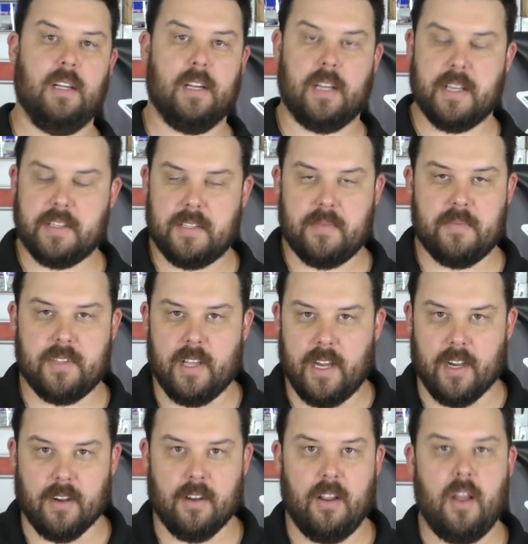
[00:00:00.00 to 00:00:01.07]
customs
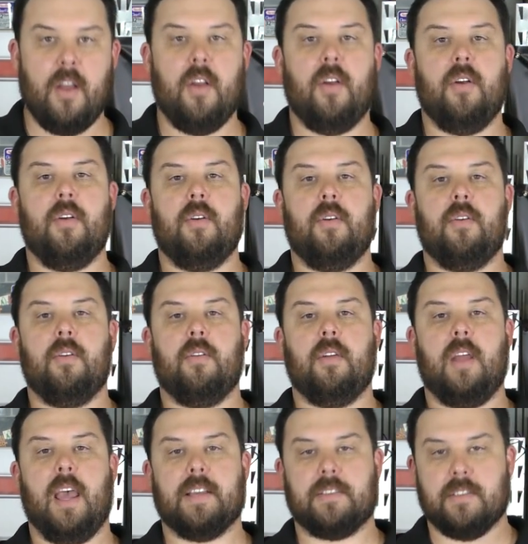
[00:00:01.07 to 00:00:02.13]
there
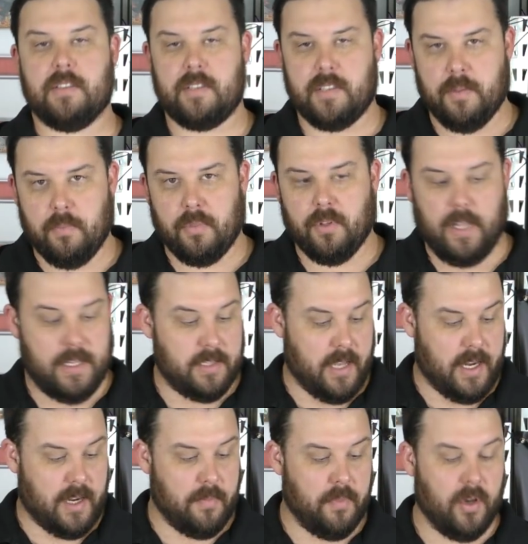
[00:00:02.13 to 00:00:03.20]
as simple as
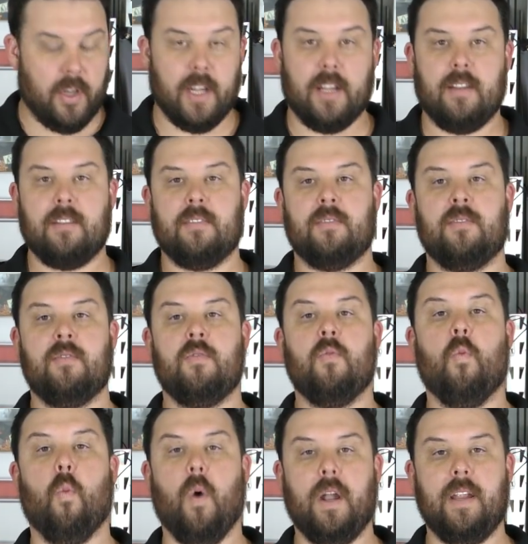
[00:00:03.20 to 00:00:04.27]
I can put it,
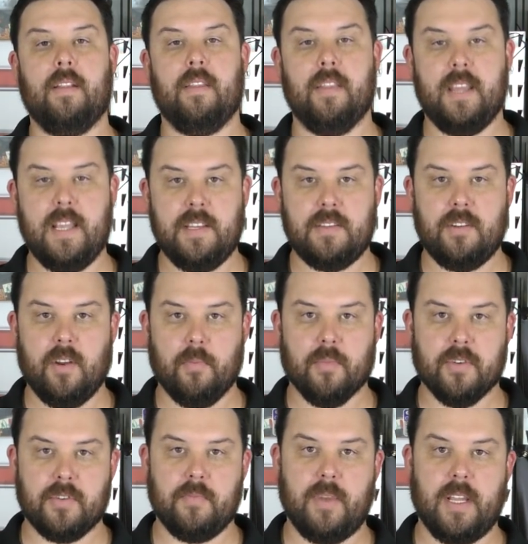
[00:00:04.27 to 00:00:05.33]
what these
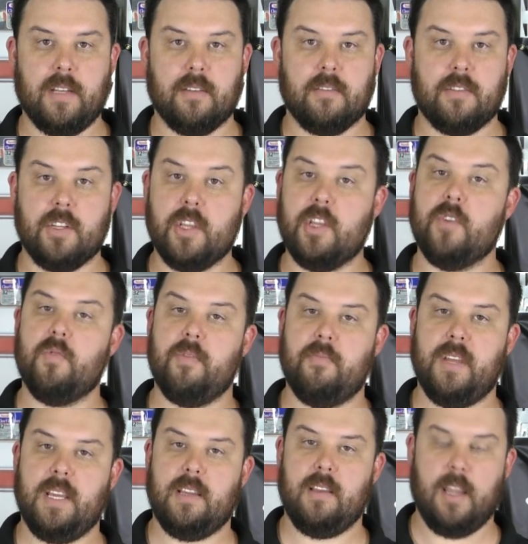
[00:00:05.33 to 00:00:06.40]
numbers mean to you and
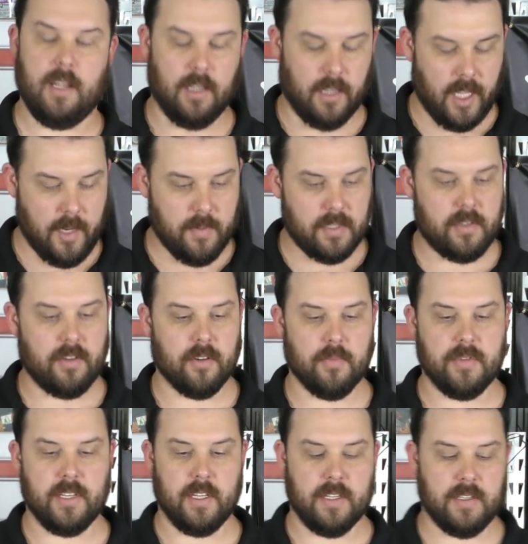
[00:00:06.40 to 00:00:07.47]
me in layman's
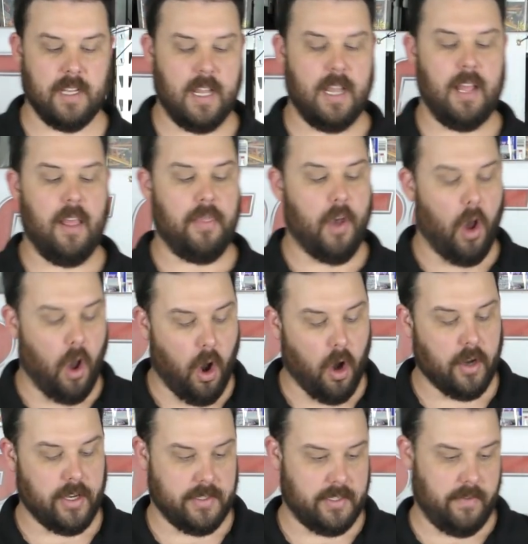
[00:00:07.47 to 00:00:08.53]
terms is the
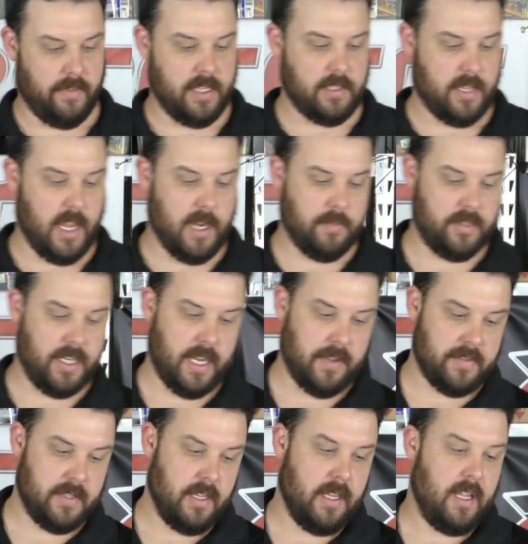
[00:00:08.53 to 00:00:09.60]
hardness of these
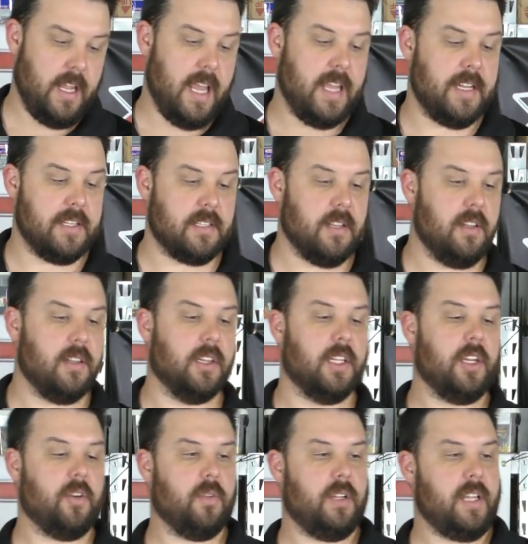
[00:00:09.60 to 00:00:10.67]
camshafts. It is
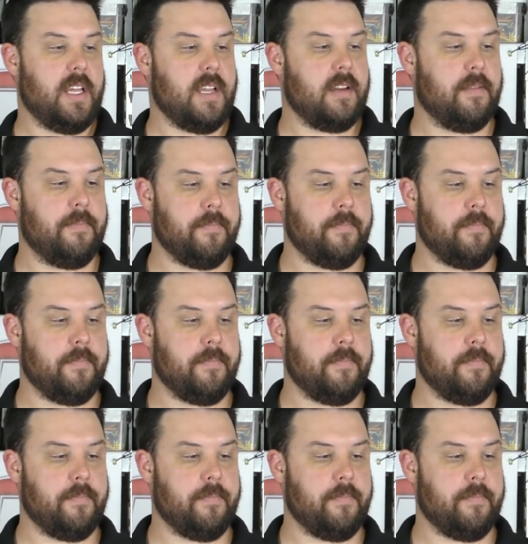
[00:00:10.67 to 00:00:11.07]
literally